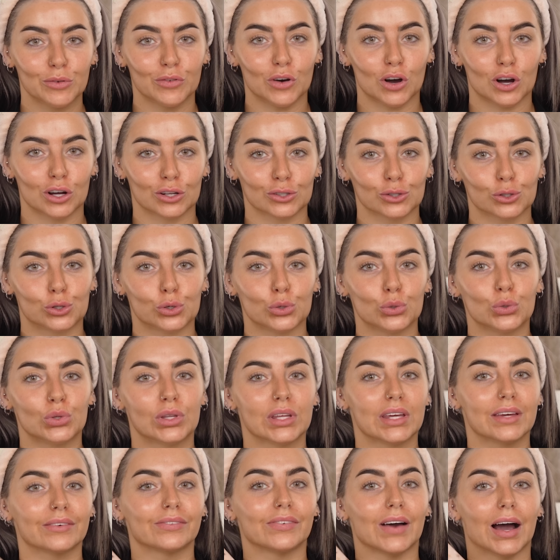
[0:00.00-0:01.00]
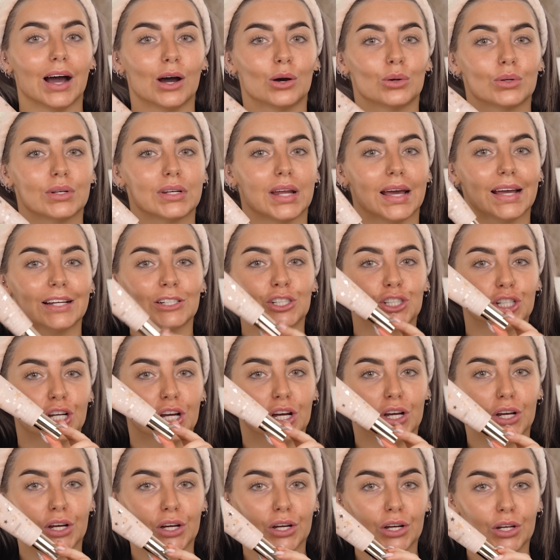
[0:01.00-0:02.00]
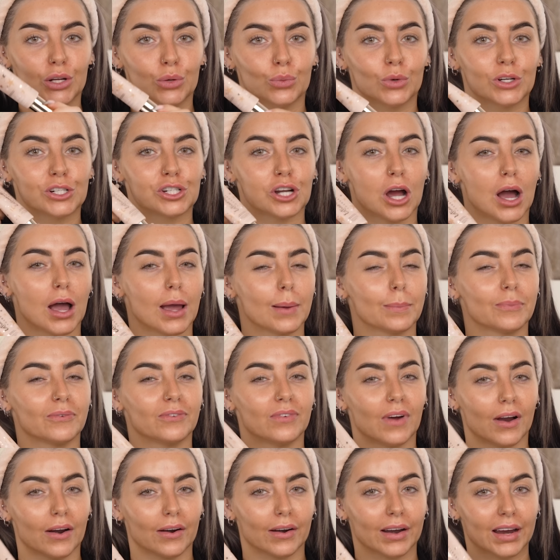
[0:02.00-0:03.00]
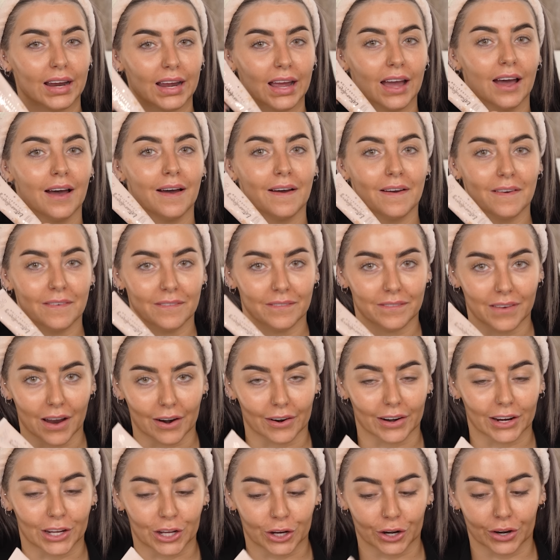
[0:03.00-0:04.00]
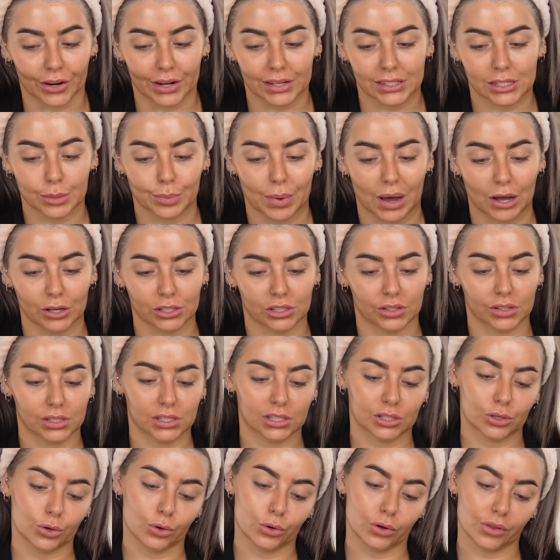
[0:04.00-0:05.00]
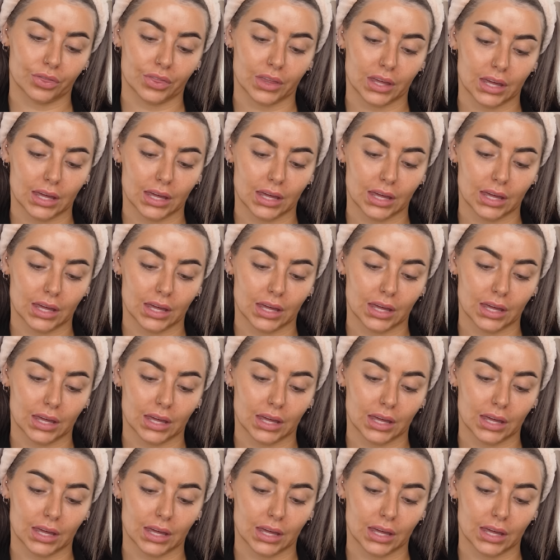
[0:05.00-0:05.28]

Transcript: move on to the foundation, which I am very, very curious about. So this is called